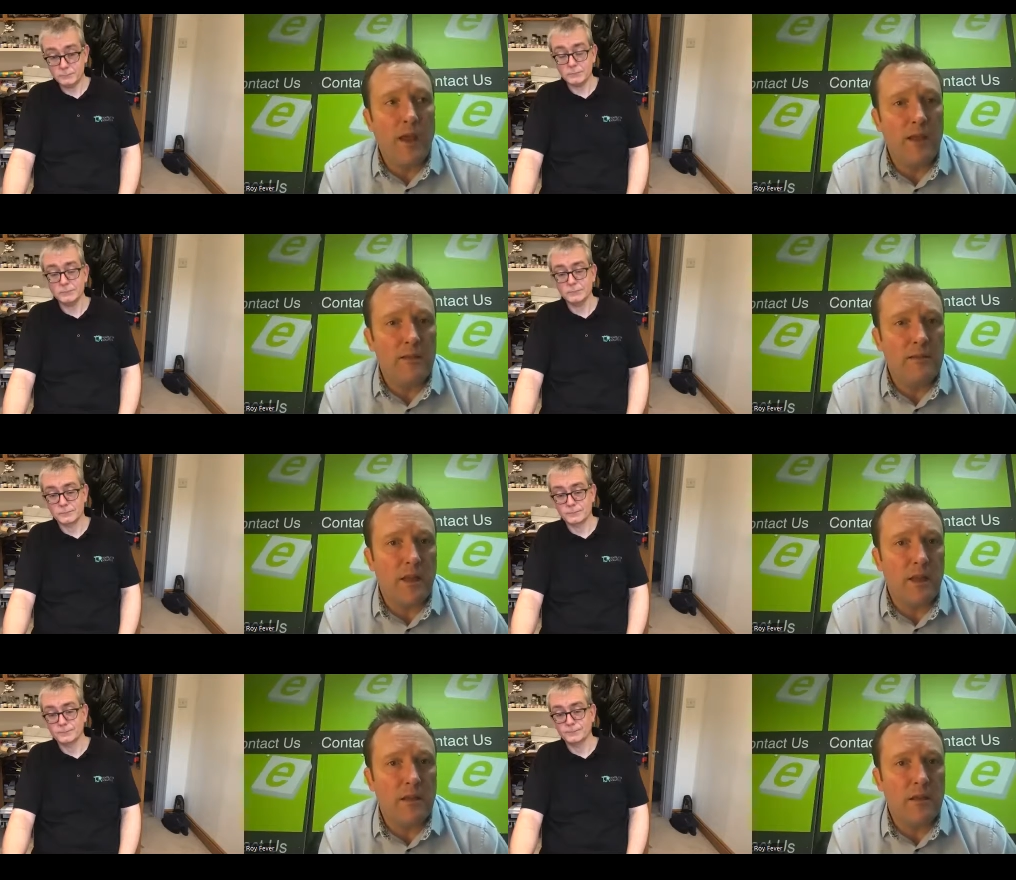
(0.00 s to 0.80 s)

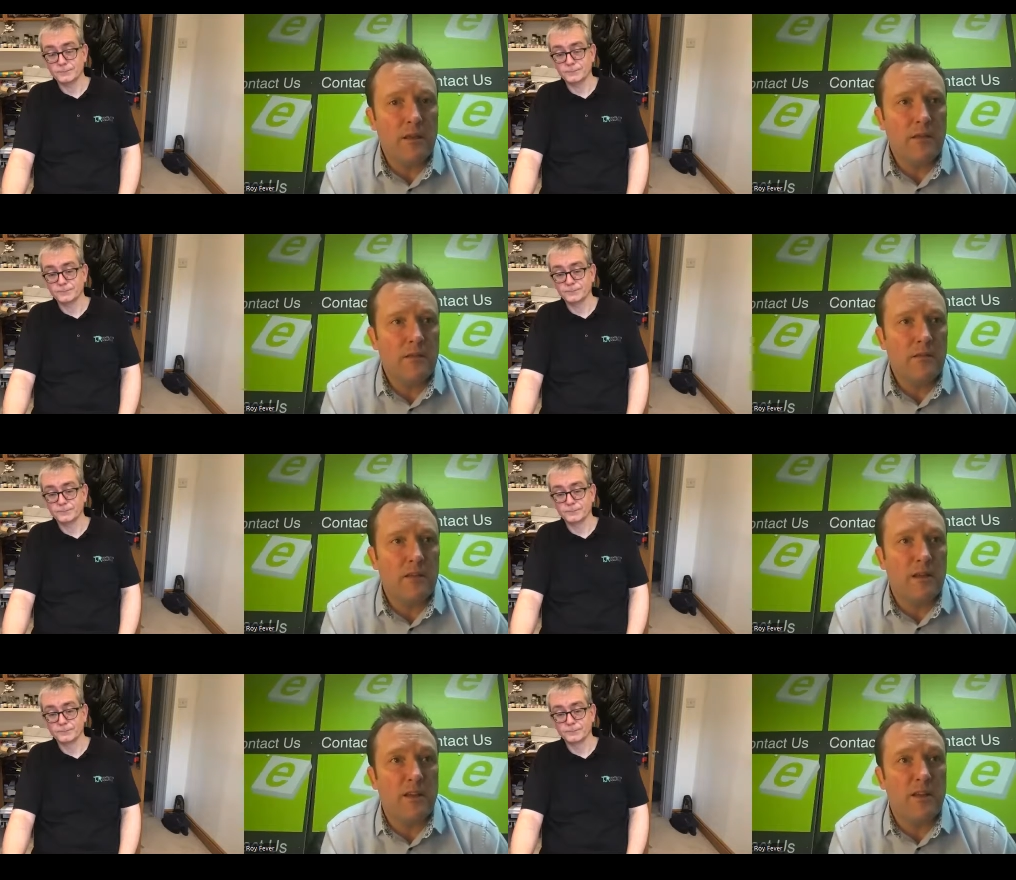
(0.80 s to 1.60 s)
Speaker 1: anything
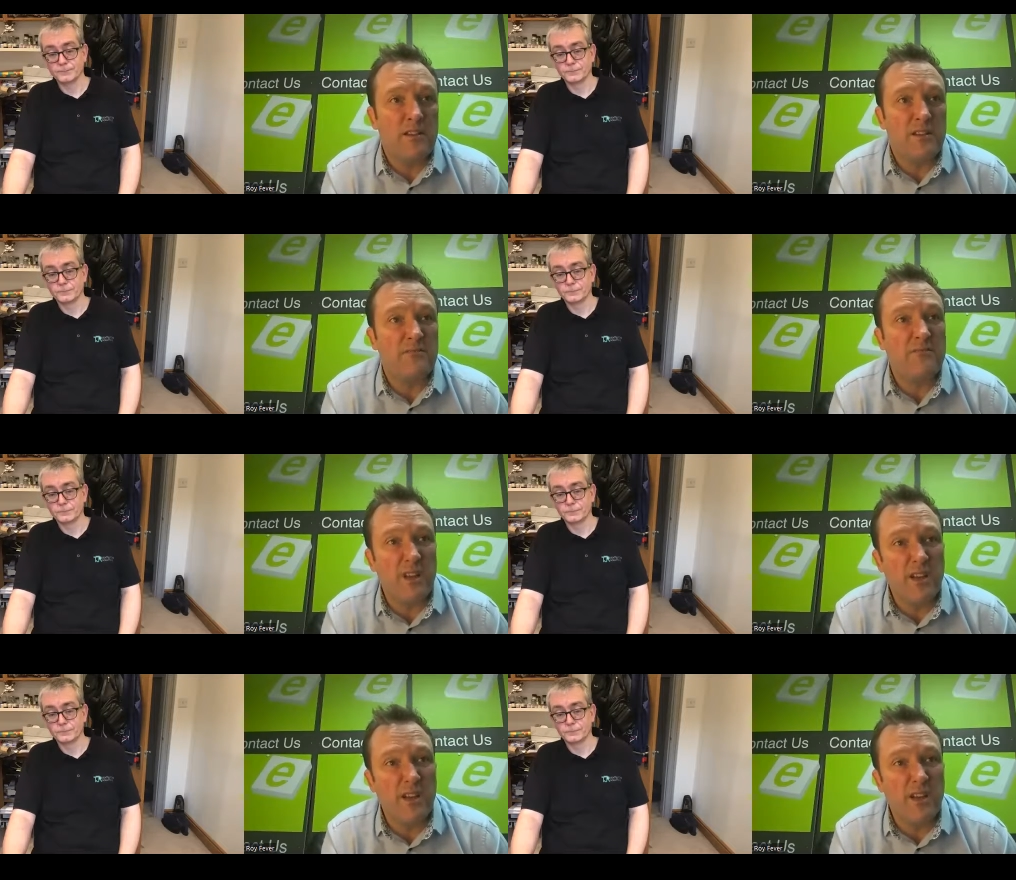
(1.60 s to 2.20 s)
that is,